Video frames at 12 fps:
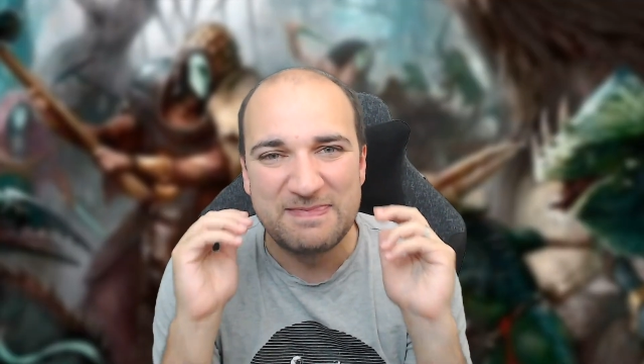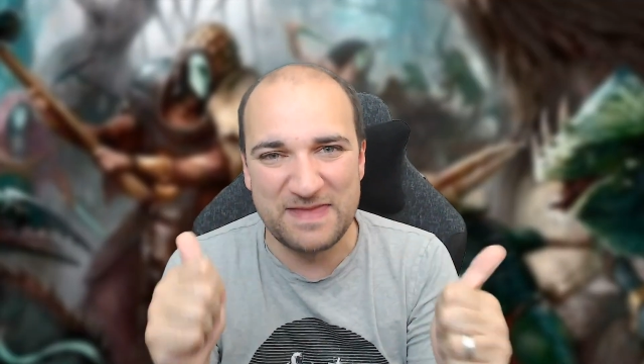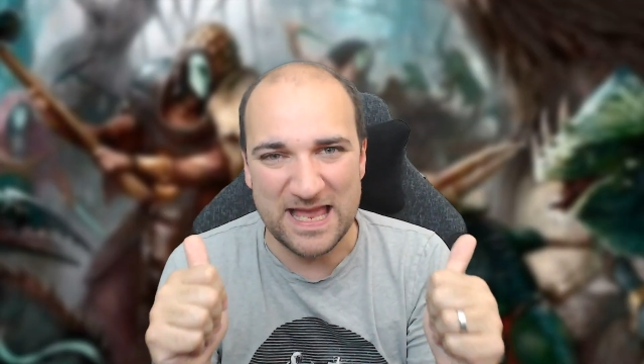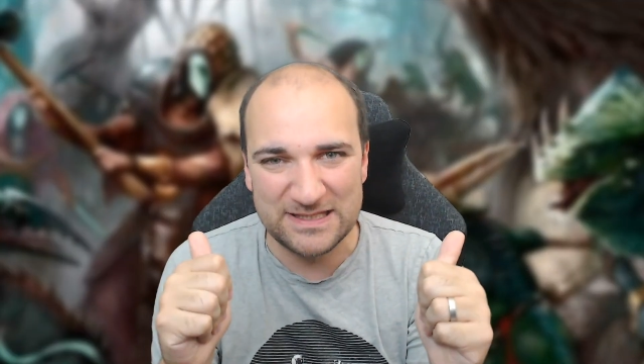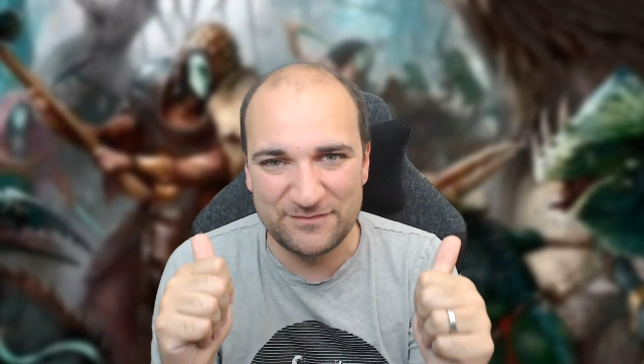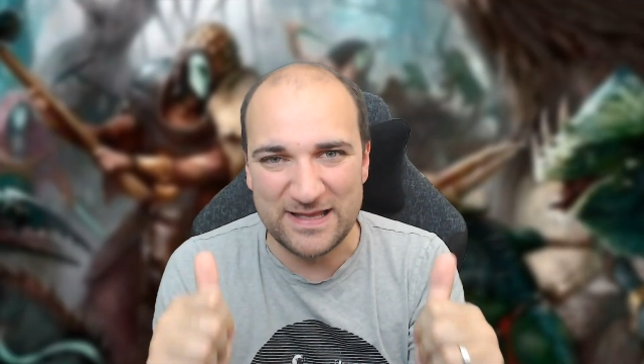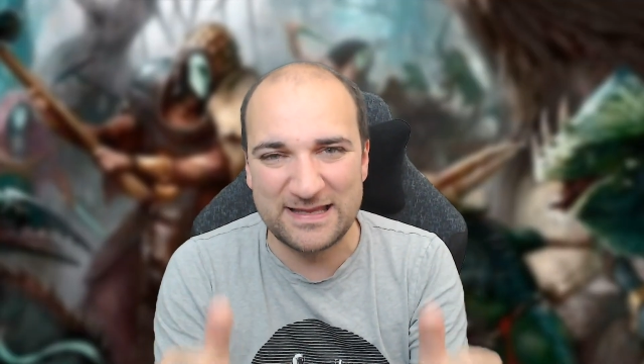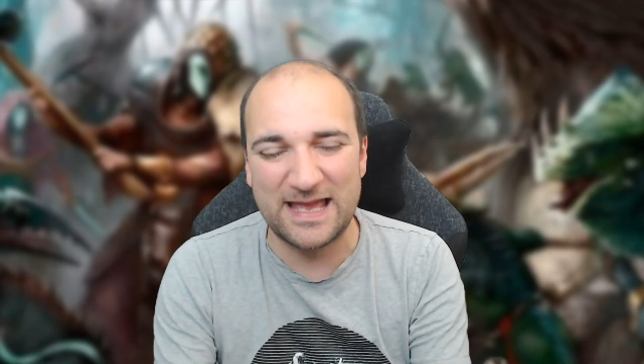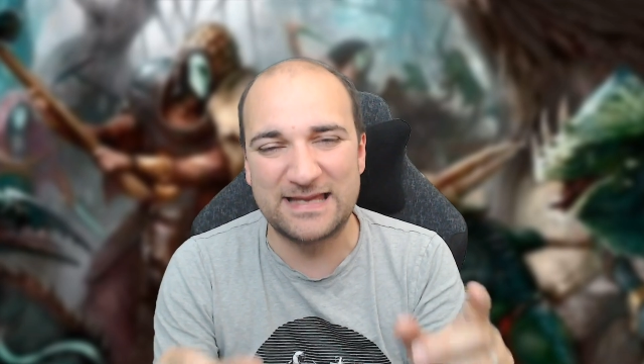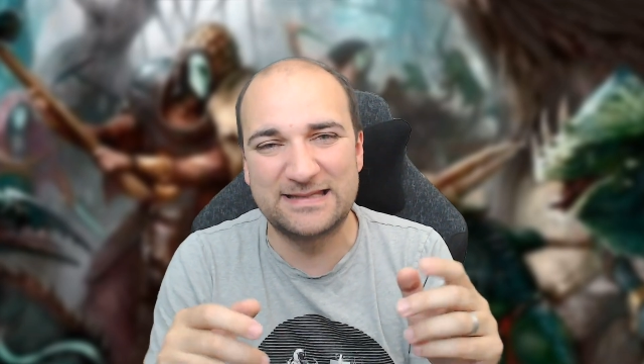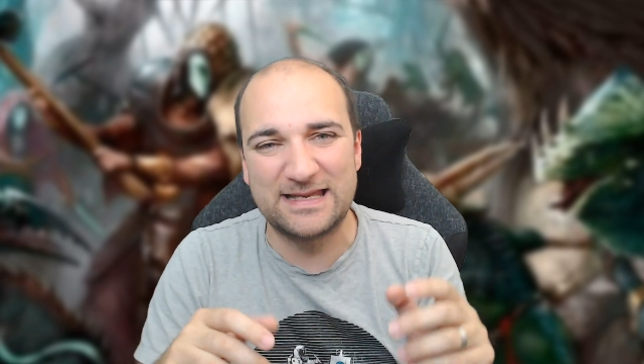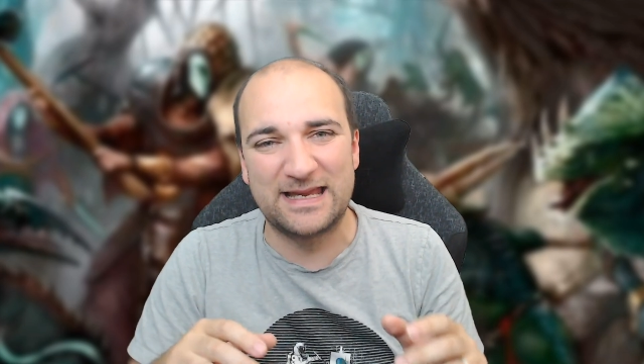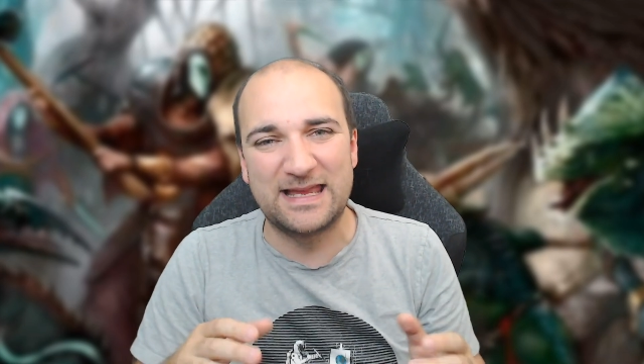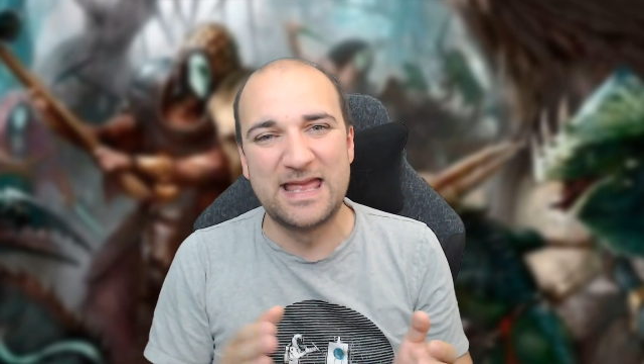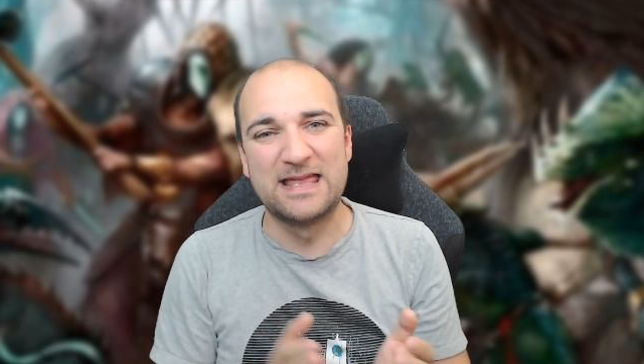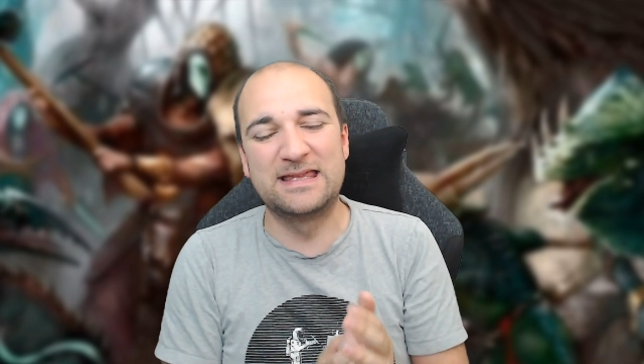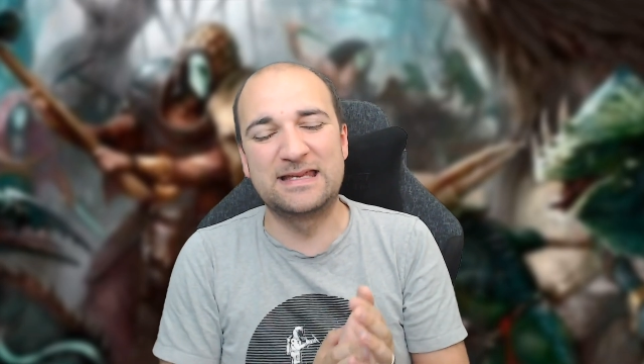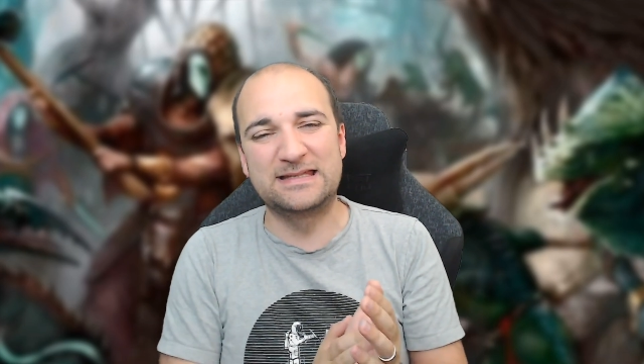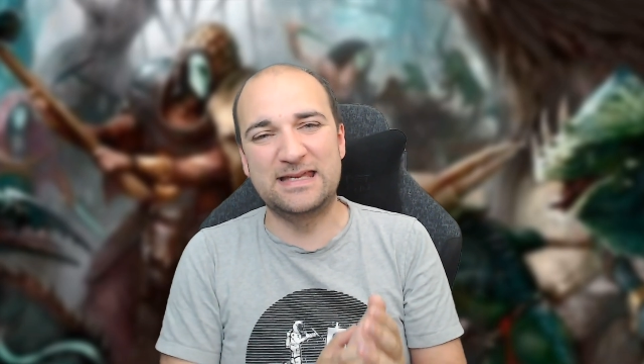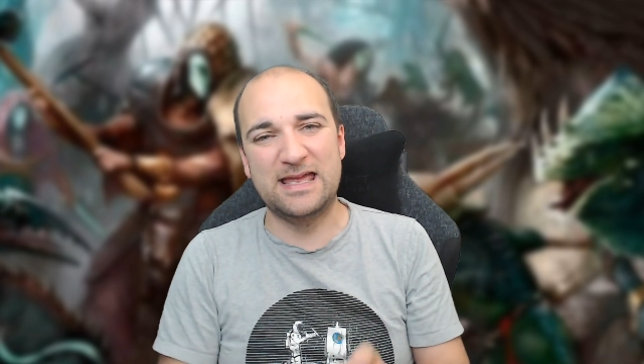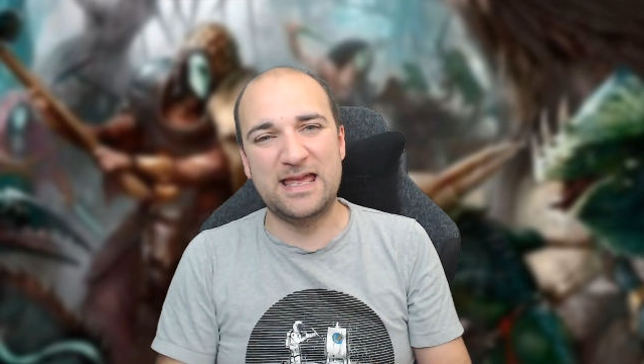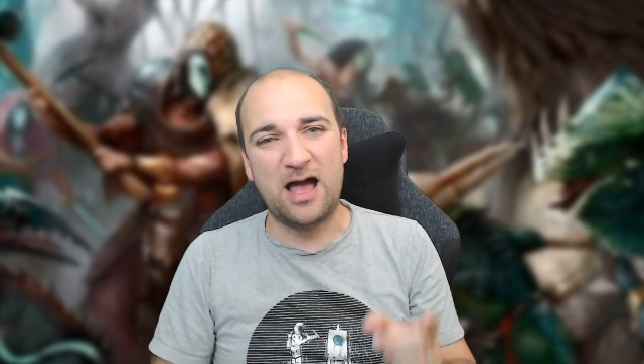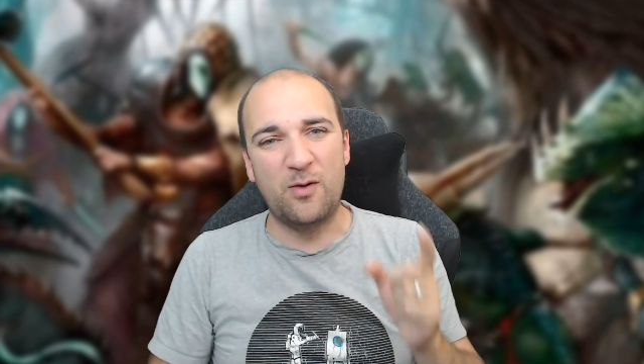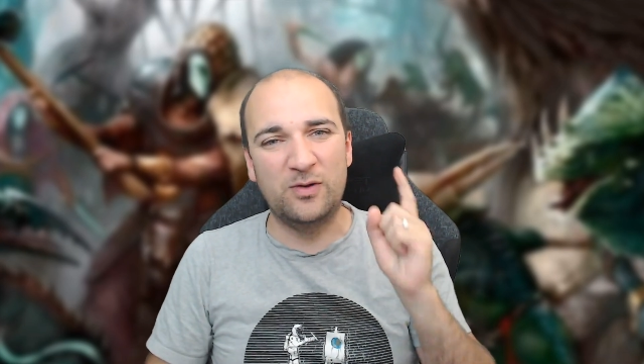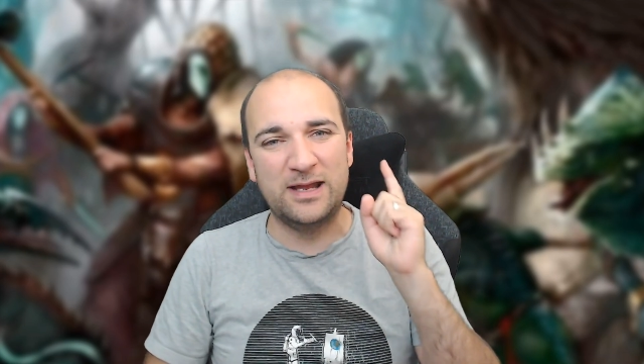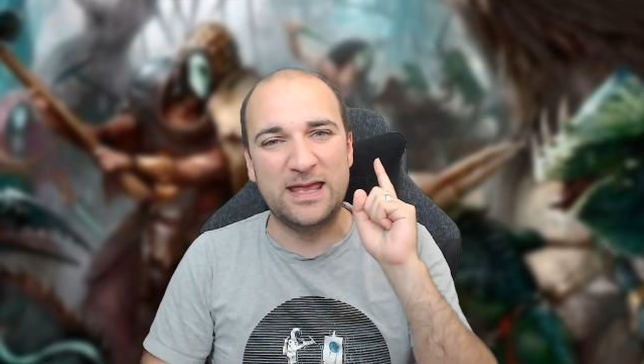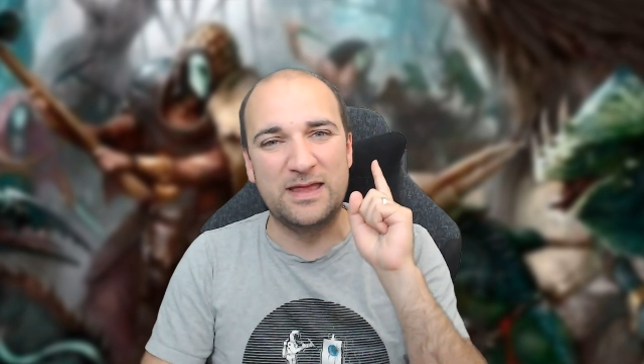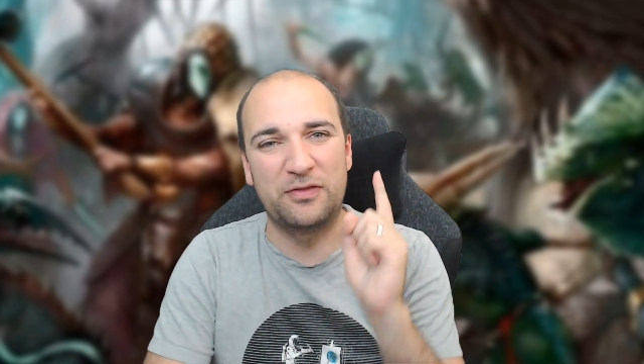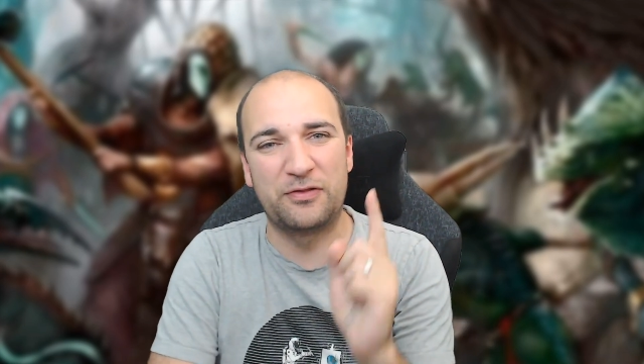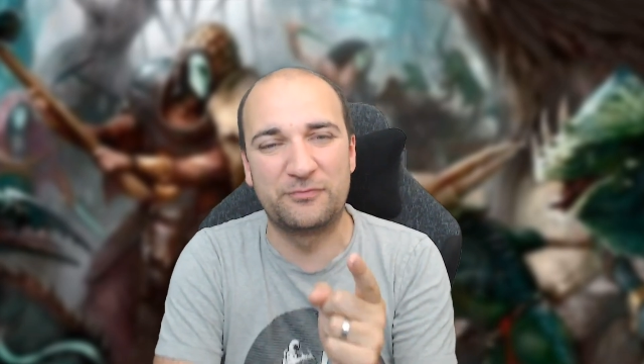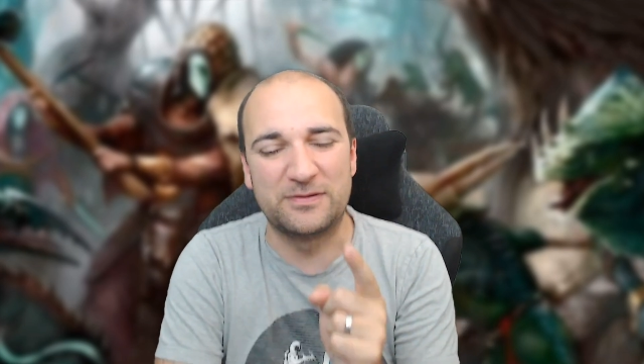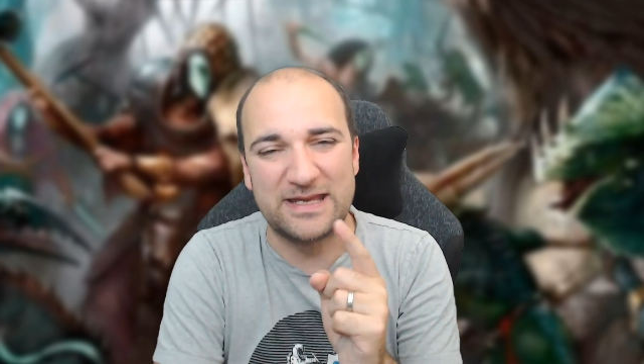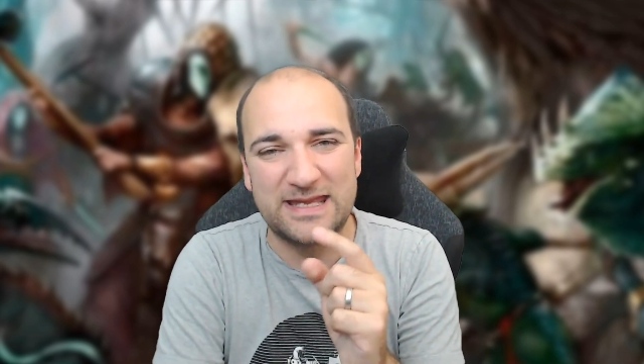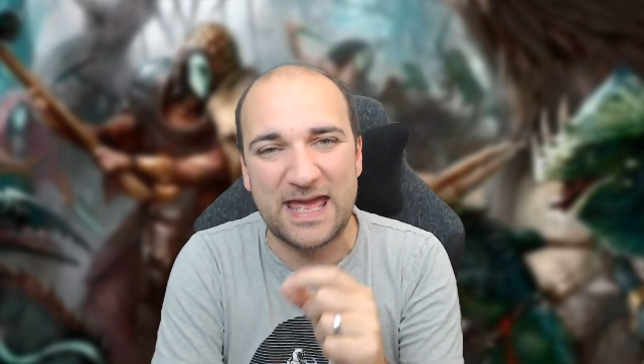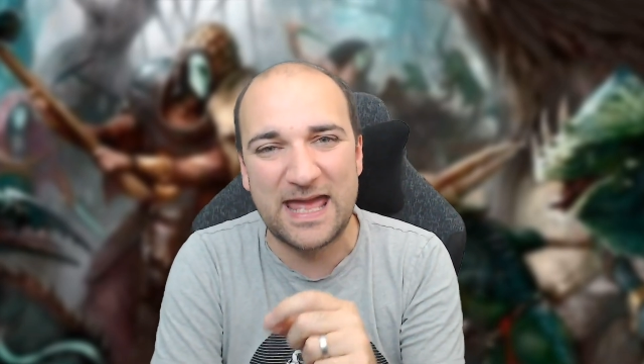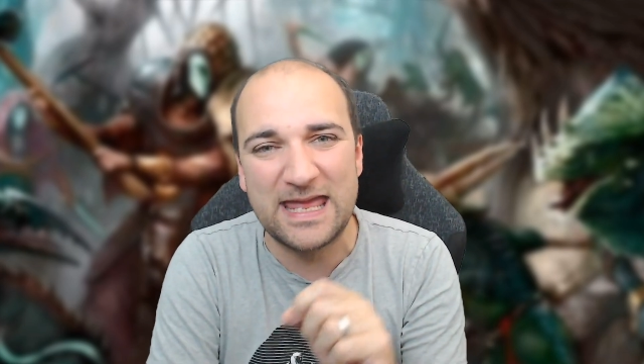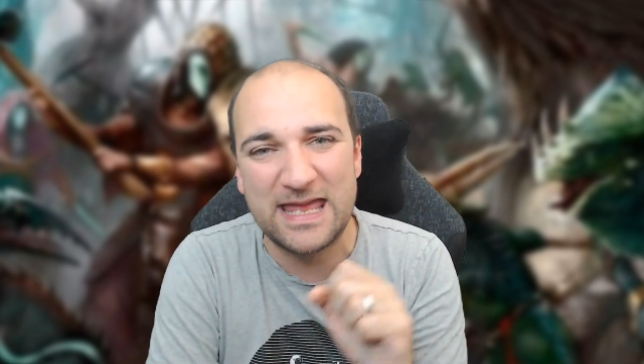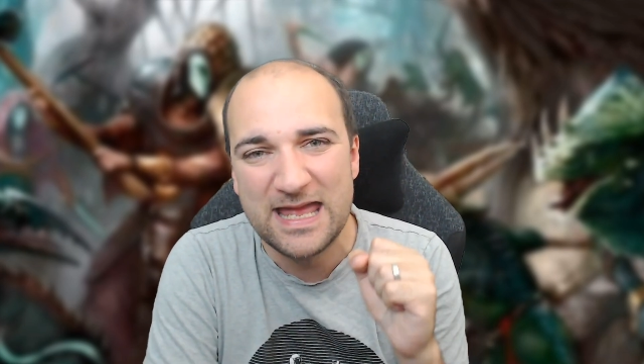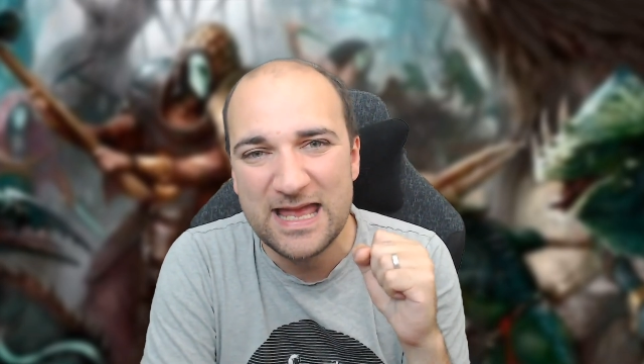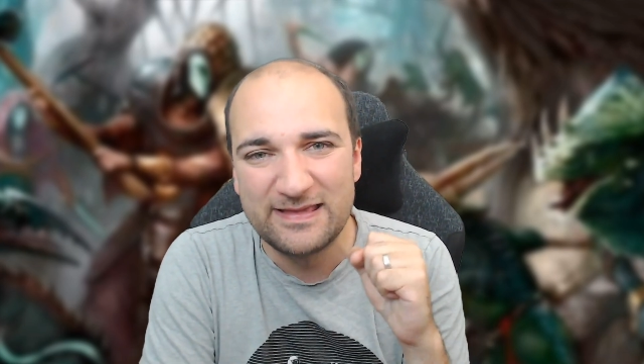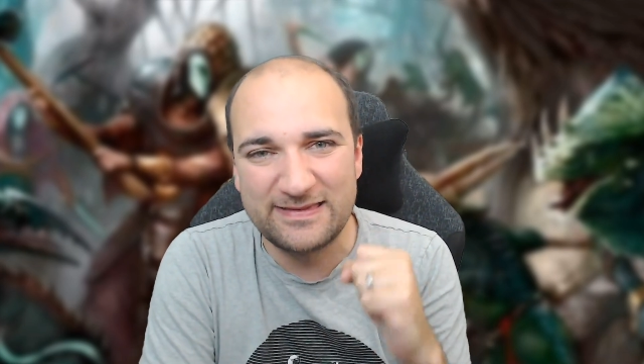That's fantastic. This year, I want to hit 3K.